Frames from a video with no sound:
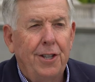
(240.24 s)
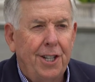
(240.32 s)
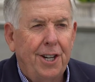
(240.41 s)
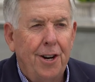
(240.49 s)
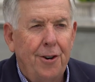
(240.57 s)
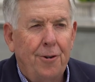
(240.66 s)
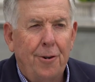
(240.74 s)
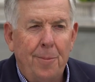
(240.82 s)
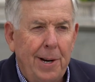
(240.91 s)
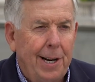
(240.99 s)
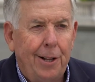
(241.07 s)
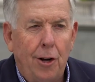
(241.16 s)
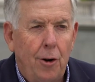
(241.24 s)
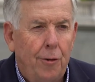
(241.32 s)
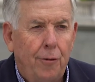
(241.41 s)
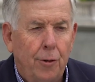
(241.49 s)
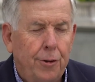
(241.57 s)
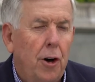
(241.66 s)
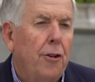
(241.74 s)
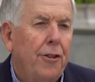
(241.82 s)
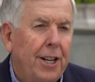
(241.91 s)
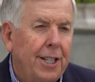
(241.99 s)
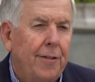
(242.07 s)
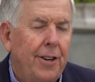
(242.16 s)
this country, being in law enforcement, all
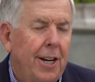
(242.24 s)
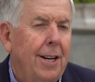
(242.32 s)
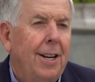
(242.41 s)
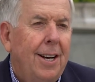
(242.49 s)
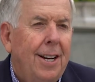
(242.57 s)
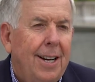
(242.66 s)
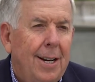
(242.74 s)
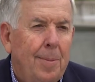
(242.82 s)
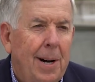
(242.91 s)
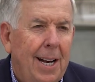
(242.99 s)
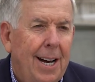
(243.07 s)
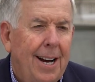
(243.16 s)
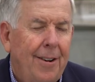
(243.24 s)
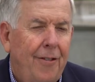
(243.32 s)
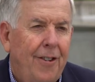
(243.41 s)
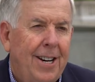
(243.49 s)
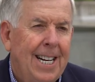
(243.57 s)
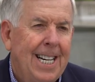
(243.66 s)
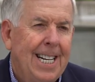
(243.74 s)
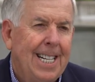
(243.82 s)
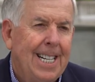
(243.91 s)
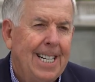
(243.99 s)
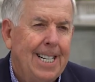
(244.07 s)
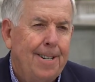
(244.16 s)
the things I've done in my life.
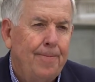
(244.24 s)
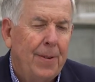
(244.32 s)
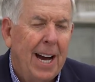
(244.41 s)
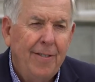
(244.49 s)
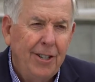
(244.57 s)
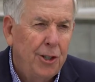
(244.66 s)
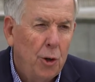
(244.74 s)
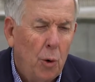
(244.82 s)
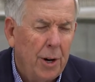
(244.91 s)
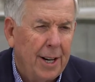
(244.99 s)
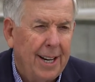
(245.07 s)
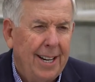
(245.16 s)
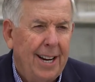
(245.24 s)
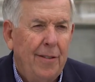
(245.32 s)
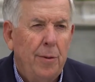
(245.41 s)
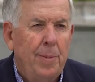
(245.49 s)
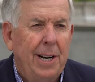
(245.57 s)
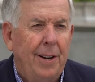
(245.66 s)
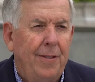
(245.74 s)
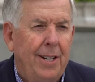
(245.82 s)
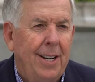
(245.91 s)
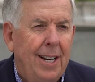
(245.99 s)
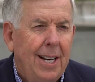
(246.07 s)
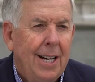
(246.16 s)
And uh, I've enjoyed every bit of
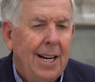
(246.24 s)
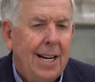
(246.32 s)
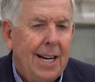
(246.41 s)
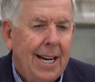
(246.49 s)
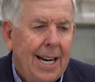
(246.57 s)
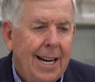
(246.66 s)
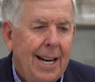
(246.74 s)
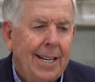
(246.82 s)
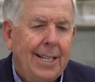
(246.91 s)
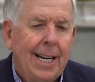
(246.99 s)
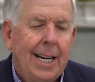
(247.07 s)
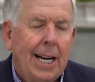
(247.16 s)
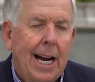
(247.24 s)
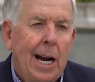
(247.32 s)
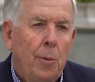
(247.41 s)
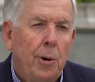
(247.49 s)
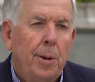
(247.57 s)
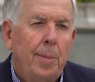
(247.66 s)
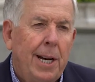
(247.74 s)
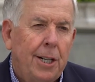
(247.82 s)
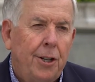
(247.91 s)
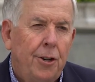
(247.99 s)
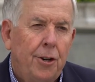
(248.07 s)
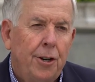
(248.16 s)
it. And I think I want to
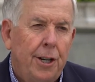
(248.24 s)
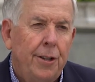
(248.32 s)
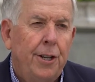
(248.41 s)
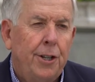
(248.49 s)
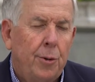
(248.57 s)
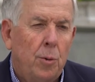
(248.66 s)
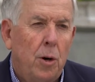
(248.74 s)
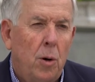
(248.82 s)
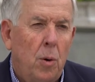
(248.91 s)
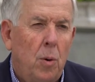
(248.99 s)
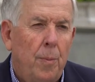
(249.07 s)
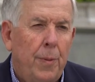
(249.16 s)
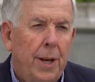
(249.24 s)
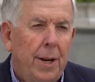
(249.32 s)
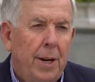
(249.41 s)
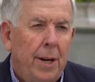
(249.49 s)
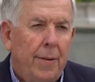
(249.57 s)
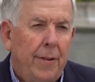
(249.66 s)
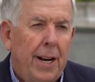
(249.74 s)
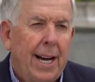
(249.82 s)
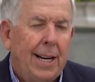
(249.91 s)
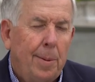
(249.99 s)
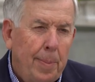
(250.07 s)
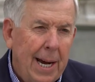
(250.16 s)
make sure in this role that
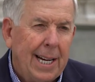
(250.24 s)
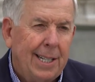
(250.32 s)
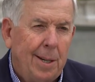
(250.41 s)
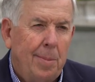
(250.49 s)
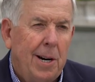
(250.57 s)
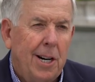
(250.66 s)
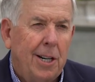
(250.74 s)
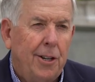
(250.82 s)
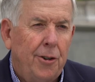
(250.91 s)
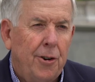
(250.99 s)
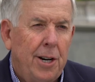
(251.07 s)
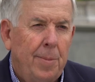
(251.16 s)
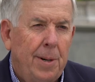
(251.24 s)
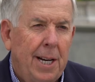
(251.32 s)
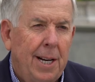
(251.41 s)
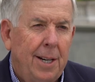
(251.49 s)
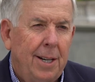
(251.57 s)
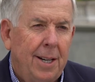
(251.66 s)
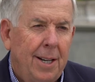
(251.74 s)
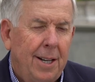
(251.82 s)
I can pass the American dream down